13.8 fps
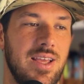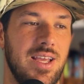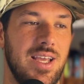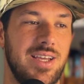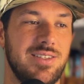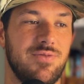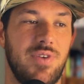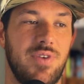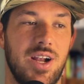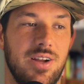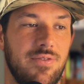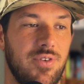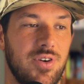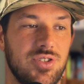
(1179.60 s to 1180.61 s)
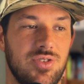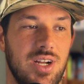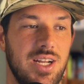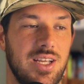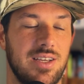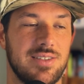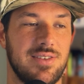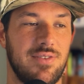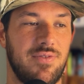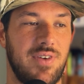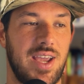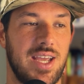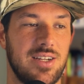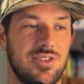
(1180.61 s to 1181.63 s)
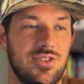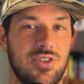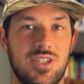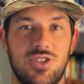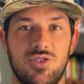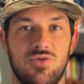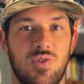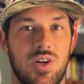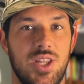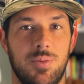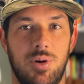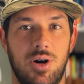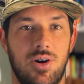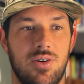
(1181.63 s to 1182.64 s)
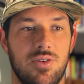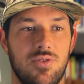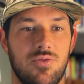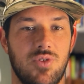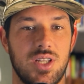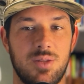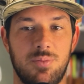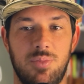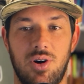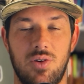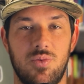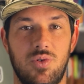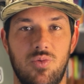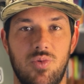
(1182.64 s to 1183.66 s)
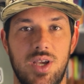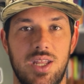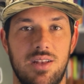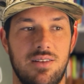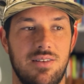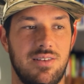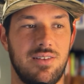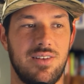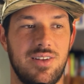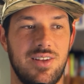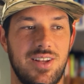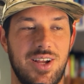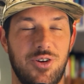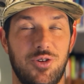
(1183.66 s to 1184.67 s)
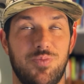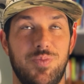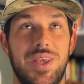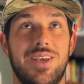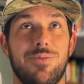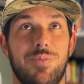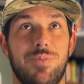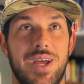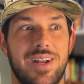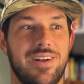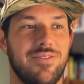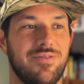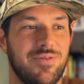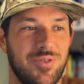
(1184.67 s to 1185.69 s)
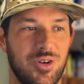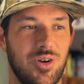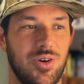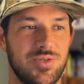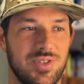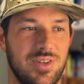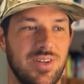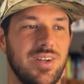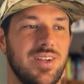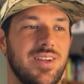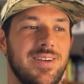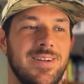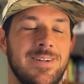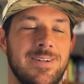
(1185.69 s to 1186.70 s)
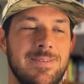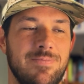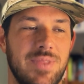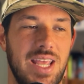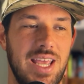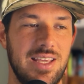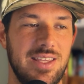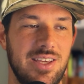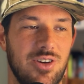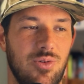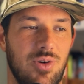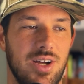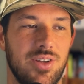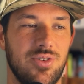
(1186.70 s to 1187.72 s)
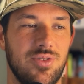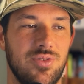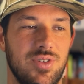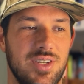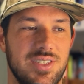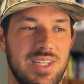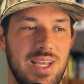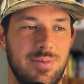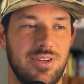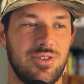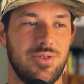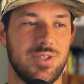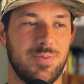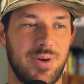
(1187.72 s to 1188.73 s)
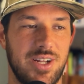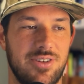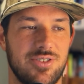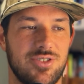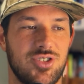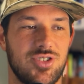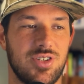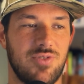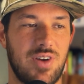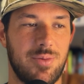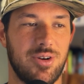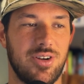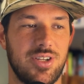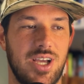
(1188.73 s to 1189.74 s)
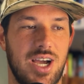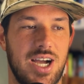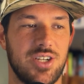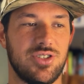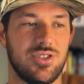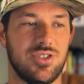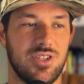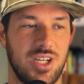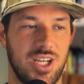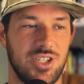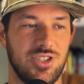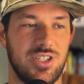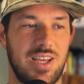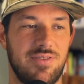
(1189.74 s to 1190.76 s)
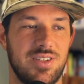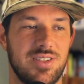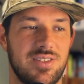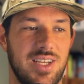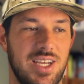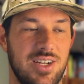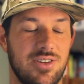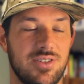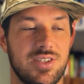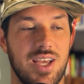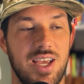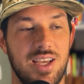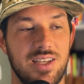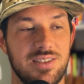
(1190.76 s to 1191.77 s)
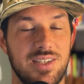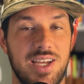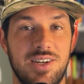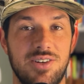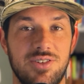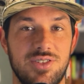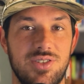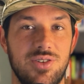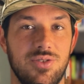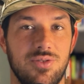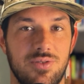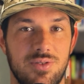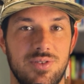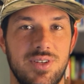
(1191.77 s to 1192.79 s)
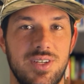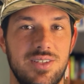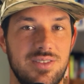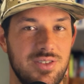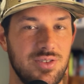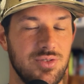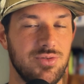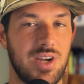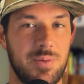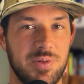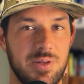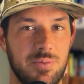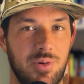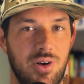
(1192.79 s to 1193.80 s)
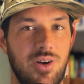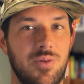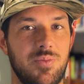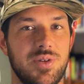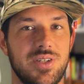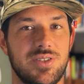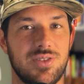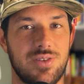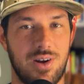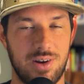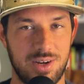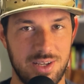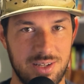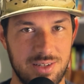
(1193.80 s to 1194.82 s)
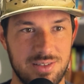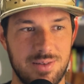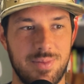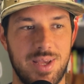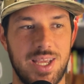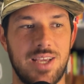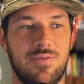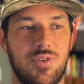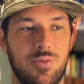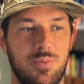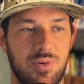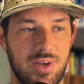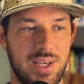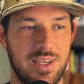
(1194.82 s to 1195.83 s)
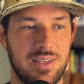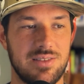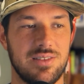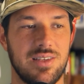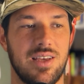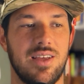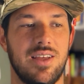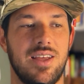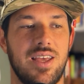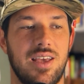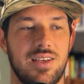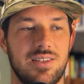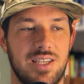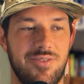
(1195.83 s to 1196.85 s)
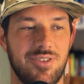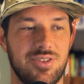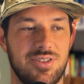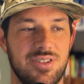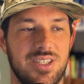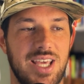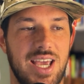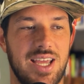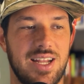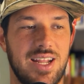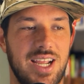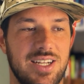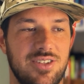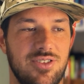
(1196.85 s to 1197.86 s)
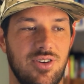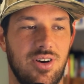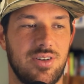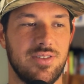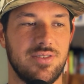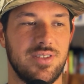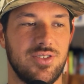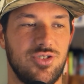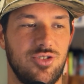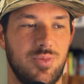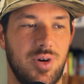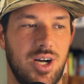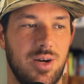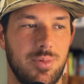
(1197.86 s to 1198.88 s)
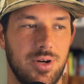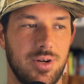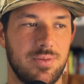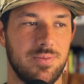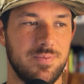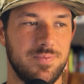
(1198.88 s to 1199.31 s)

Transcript: It's very frustrating as a fan, because you're like, just run the ball. Run the ball and we'll win. Or be competitive. Closer. Ikey Ekwonu, Damian Lewis, Brady Christensen, Robert Hunt, Yash, Jadeveon Sanders. Sanders, too. He's still dropping the ball, but he's starting to make a few plays. Xavier Leggett, Andy Dalton, and Chuba Hubbard.